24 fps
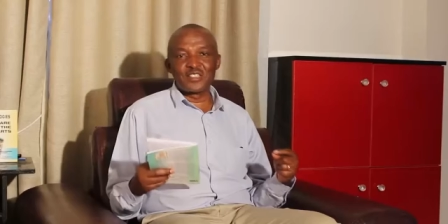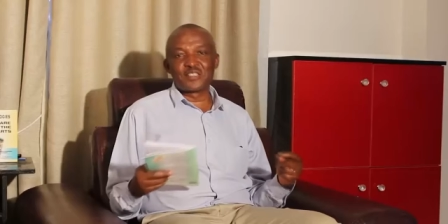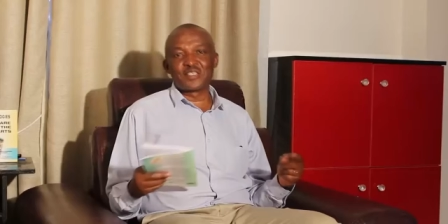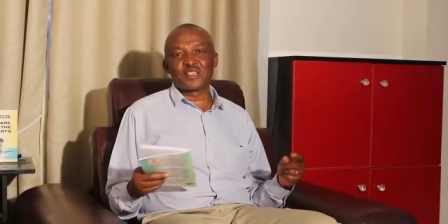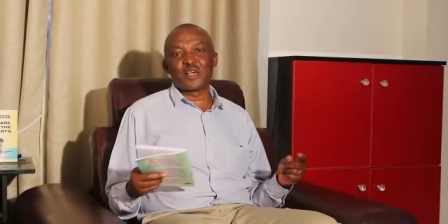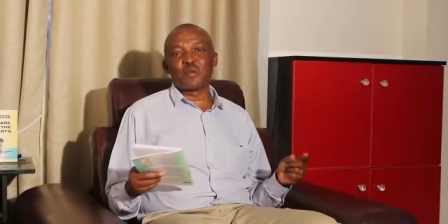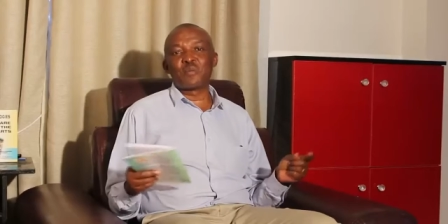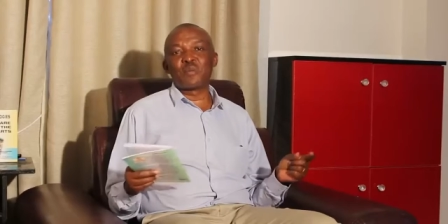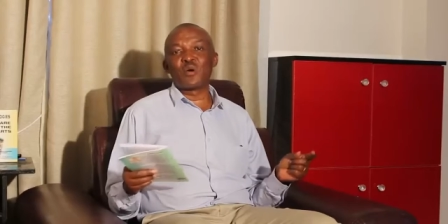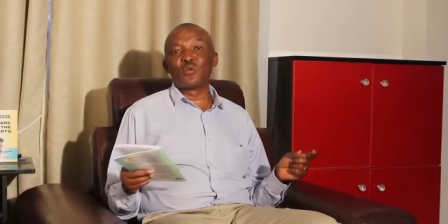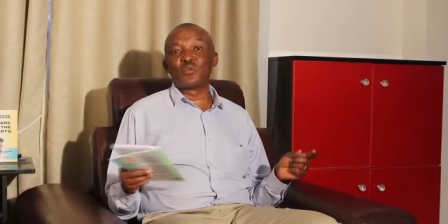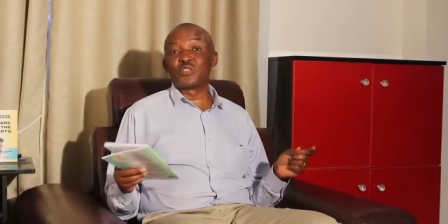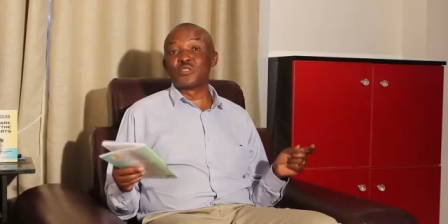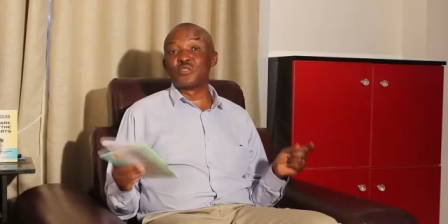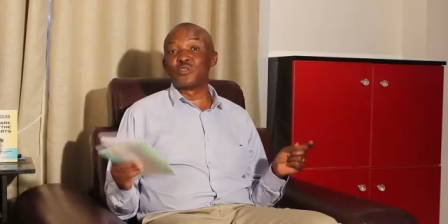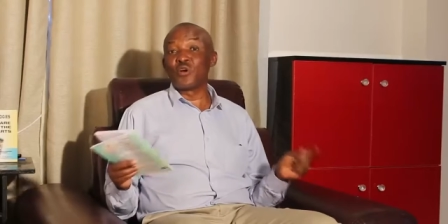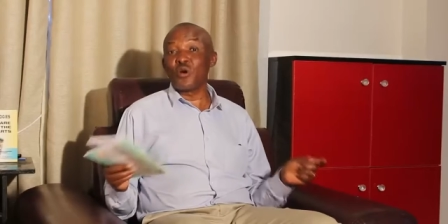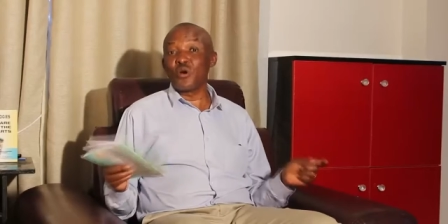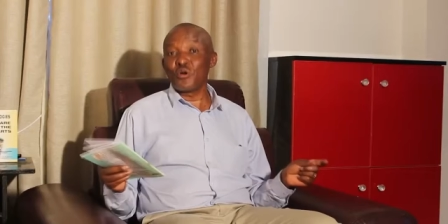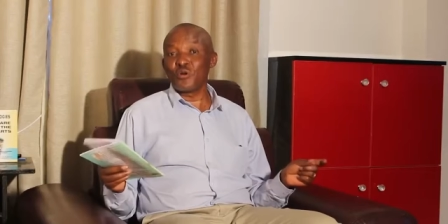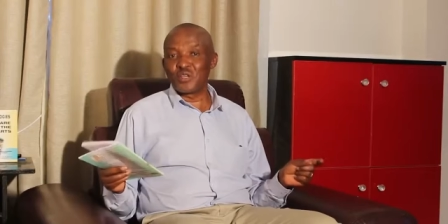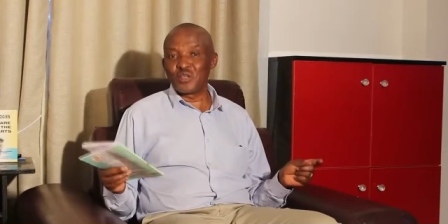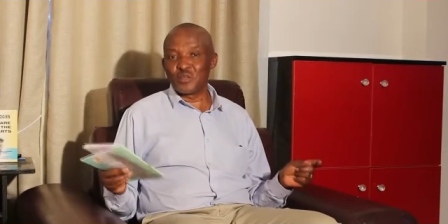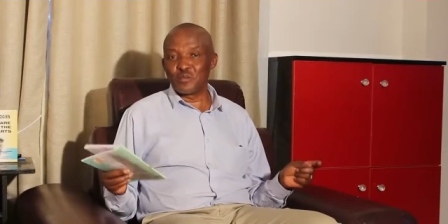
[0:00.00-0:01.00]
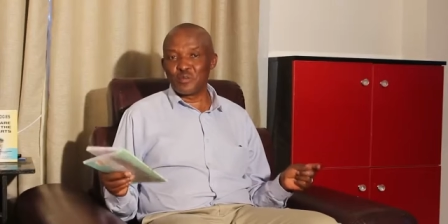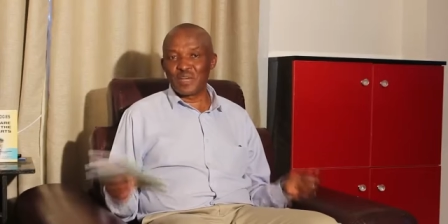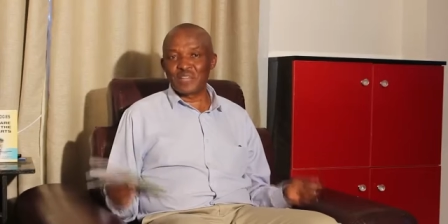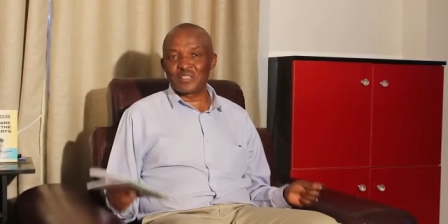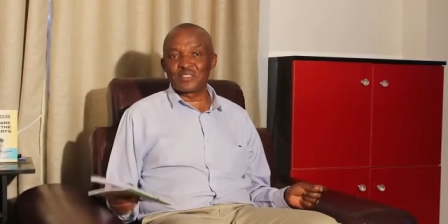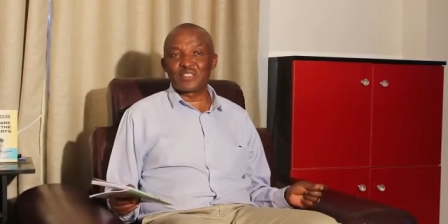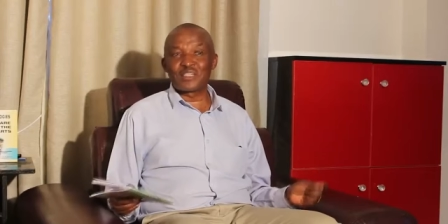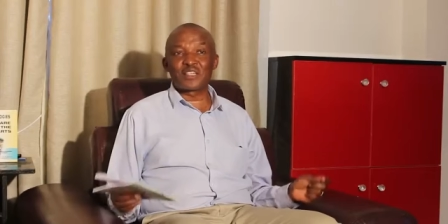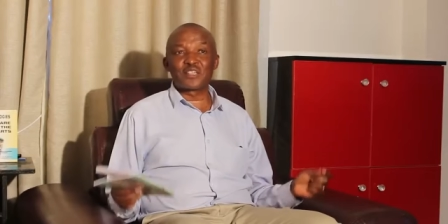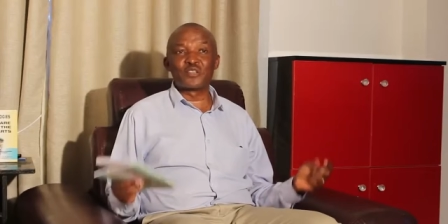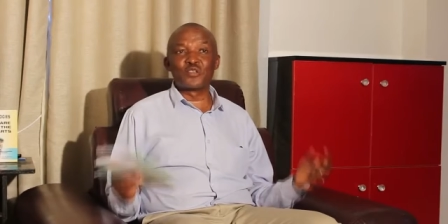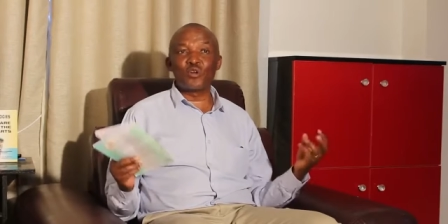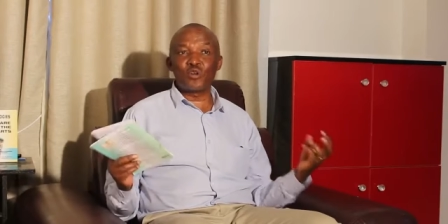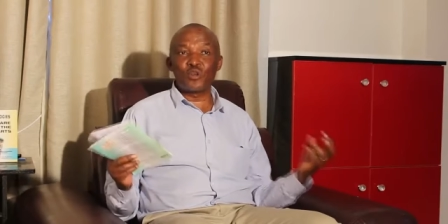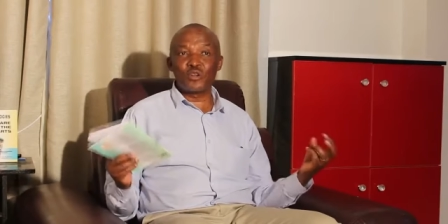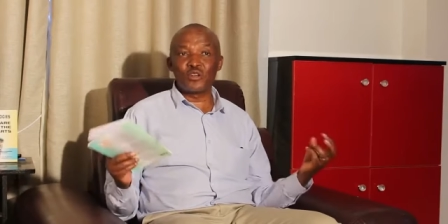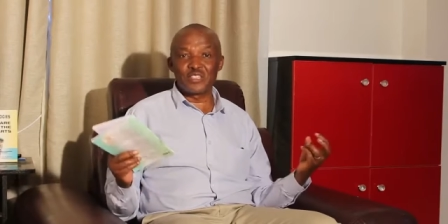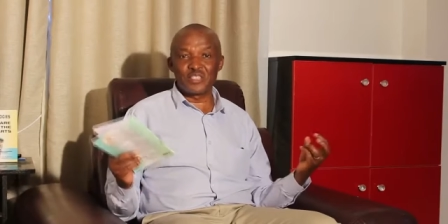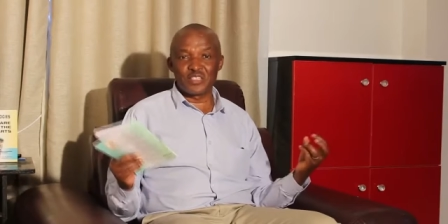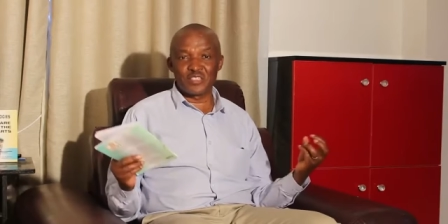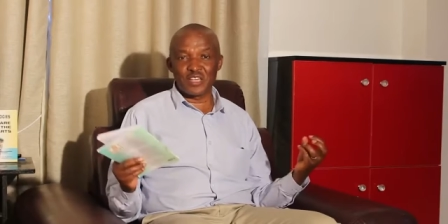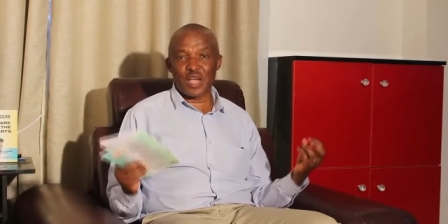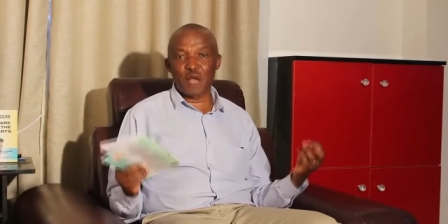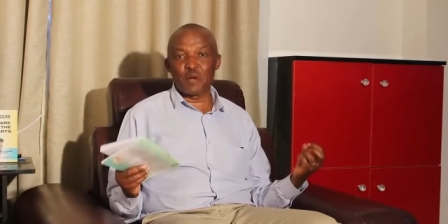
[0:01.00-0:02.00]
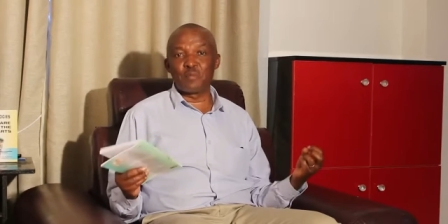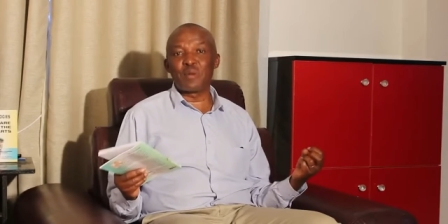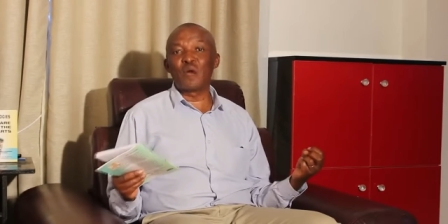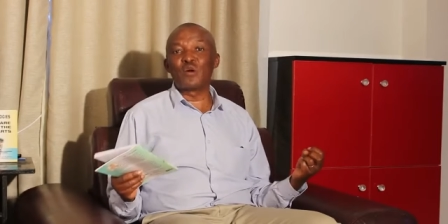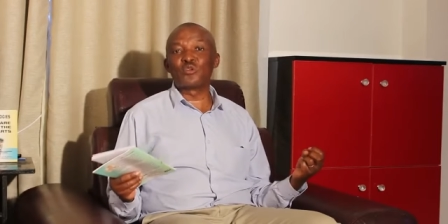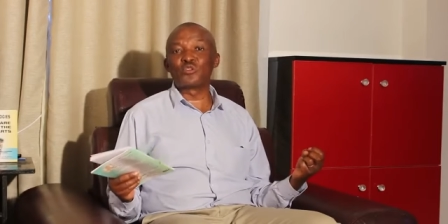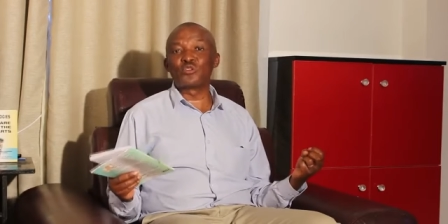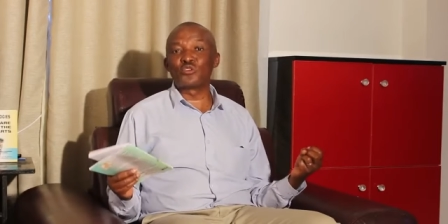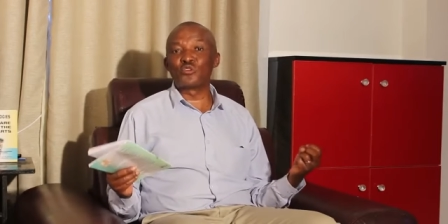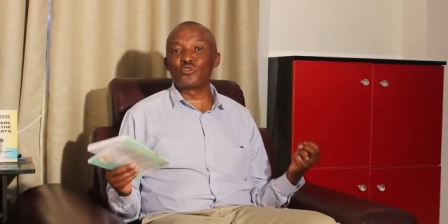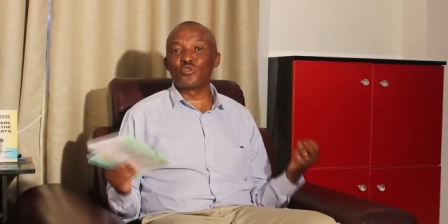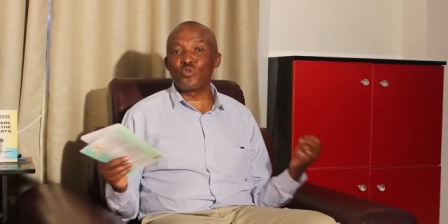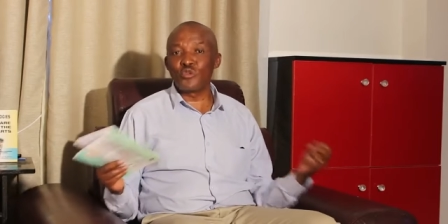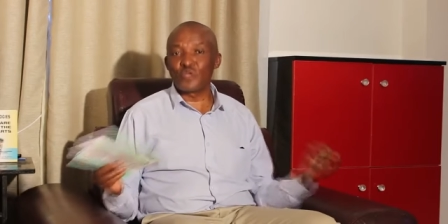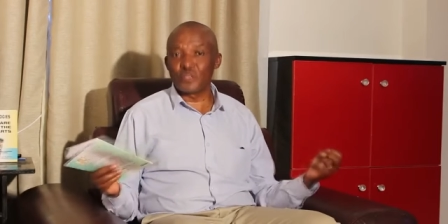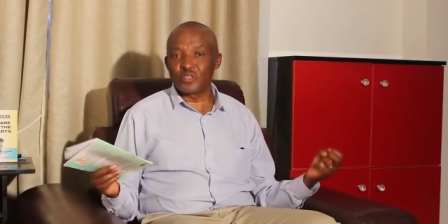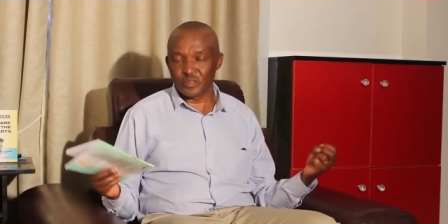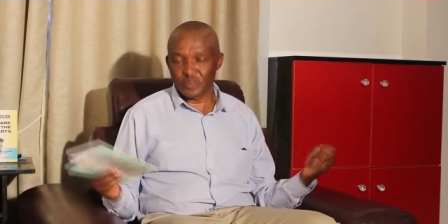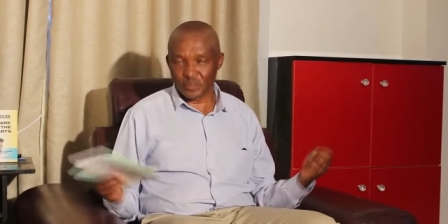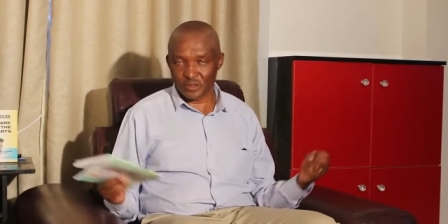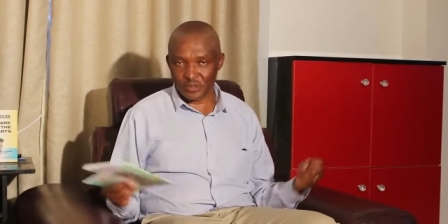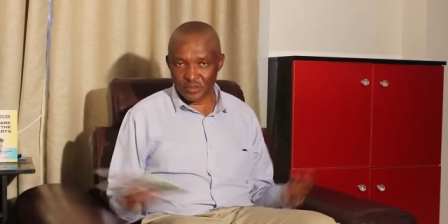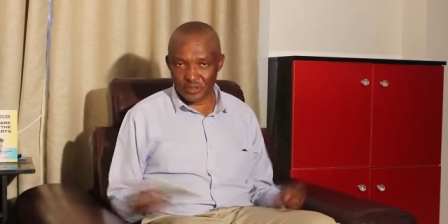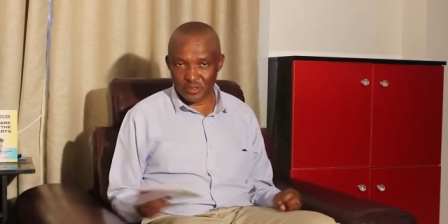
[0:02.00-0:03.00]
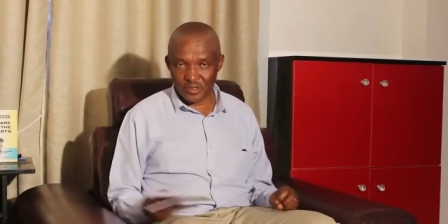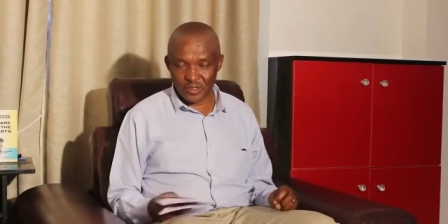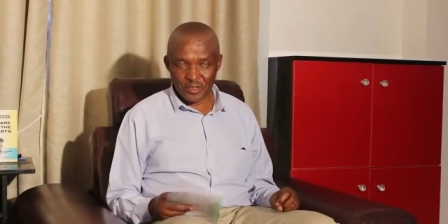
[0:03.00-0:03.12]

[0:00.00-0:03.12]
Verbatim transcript: is about knowing but technology about doing